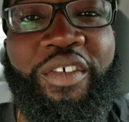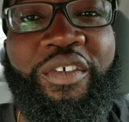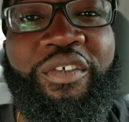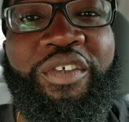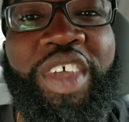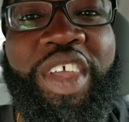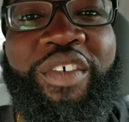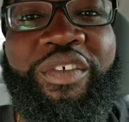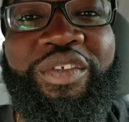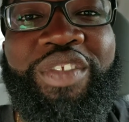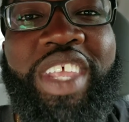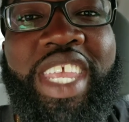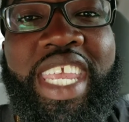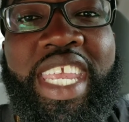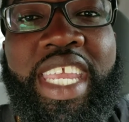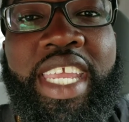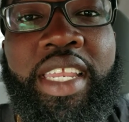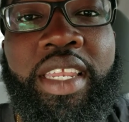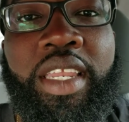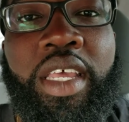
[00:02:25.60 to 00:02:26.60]

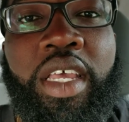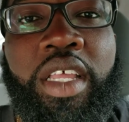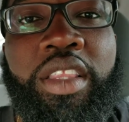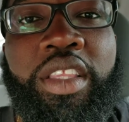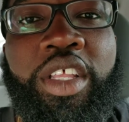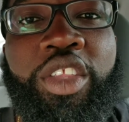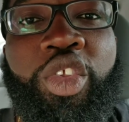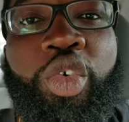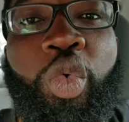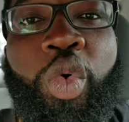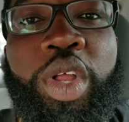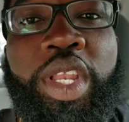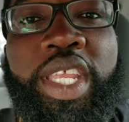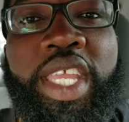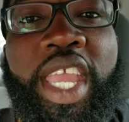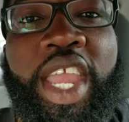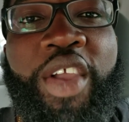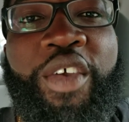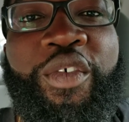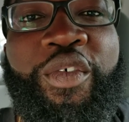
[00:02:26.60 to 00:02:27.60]
15 to
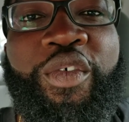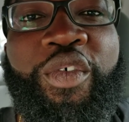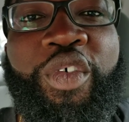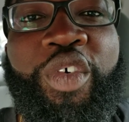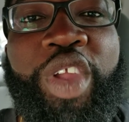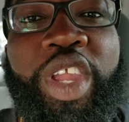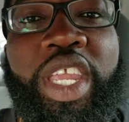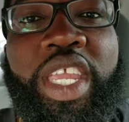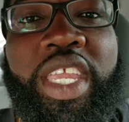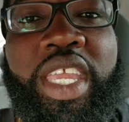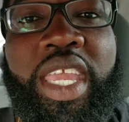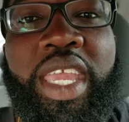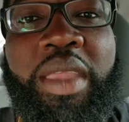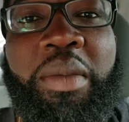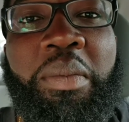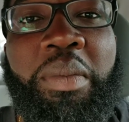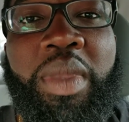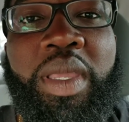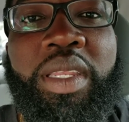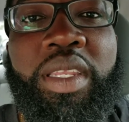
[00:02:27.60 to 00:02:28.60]
20
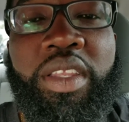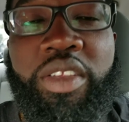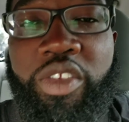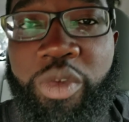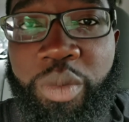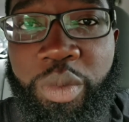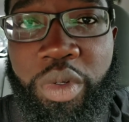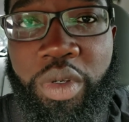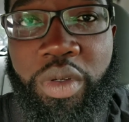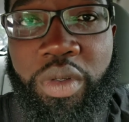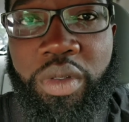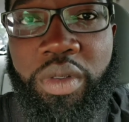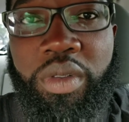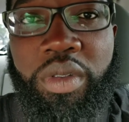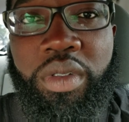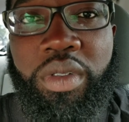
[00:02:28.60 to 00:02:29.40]
freaking minutes, bro.